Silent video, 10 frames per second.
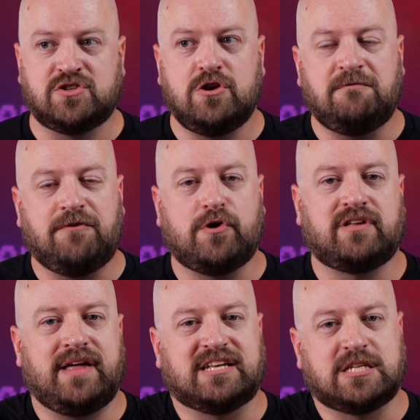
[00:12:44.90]
So you
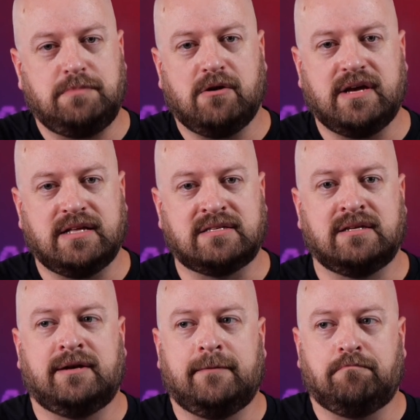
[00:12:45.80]
focus on that
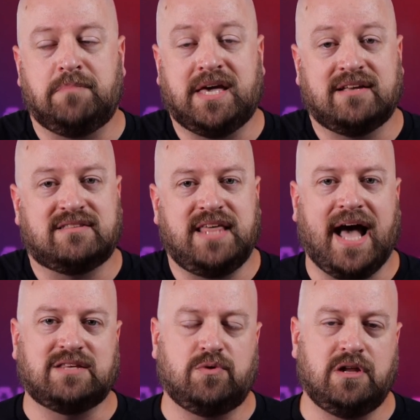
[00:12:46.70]
experience because
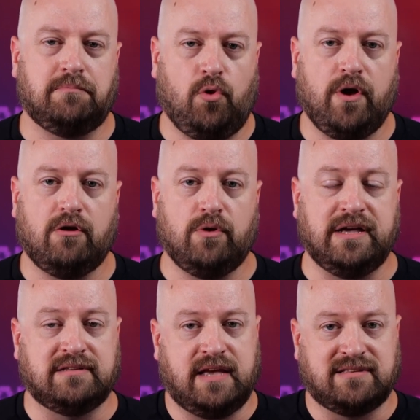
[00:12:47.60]
that's what an employer
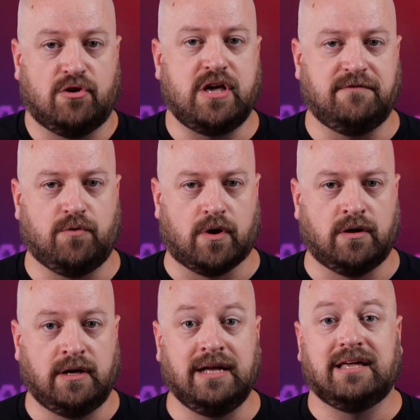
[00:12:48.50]
really is looking
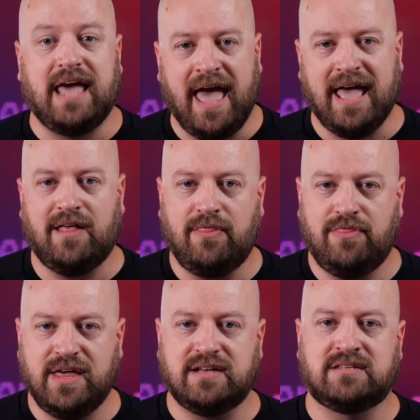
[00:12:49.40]
for.
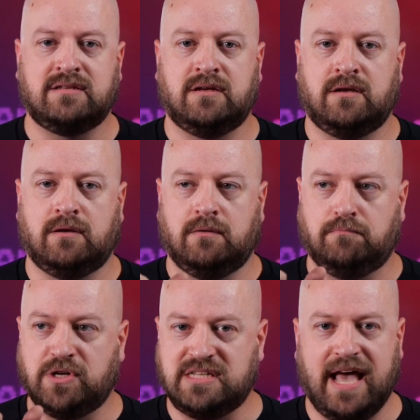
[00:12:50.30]
Can this
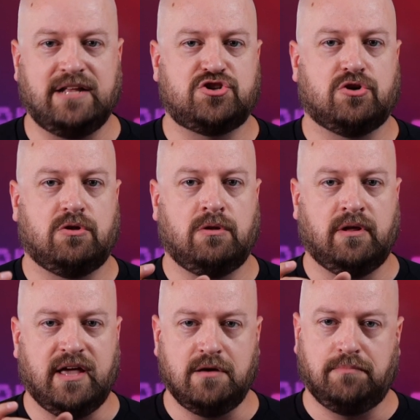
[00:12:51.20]

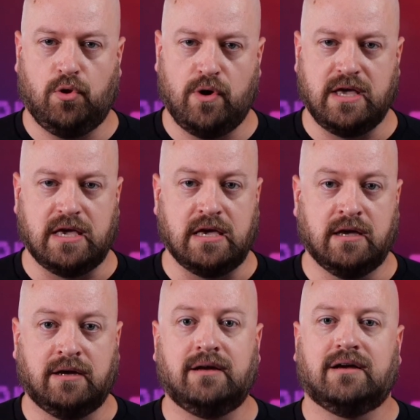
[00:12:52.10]
potential
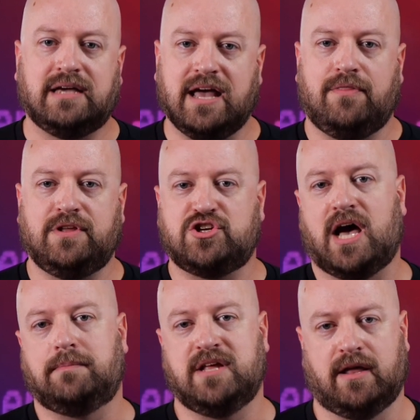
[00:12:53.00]
employee get the
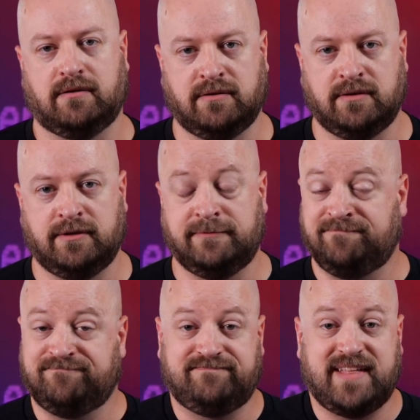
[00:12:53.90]
job done?
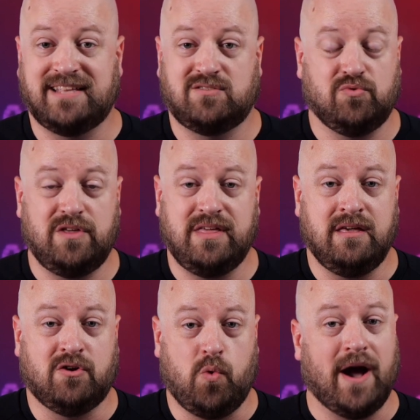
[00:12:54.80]
That's really
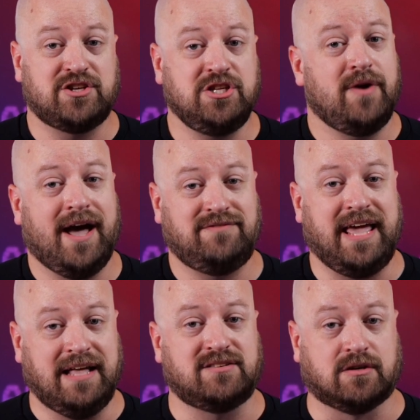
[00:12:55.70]
the question you have
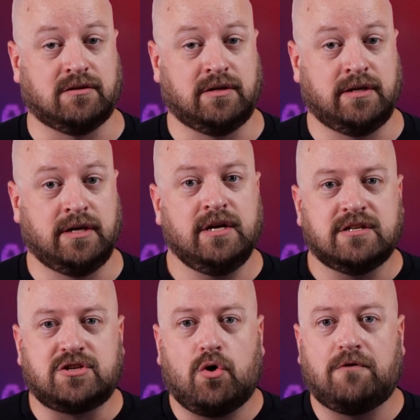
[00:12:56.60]
to answer.
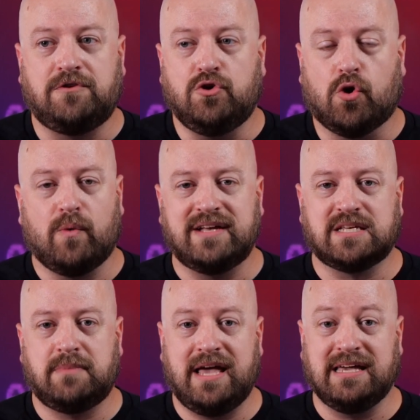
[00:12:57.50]
So if your
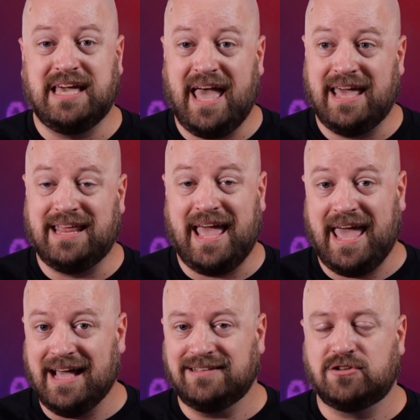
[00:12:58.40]
resume can
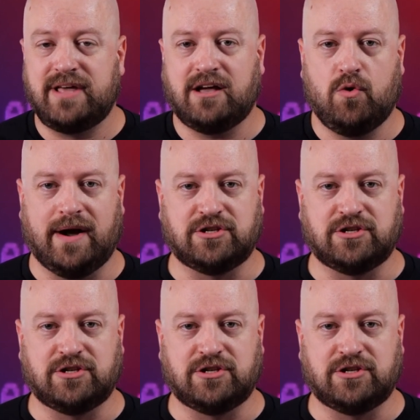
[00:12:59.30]
answer that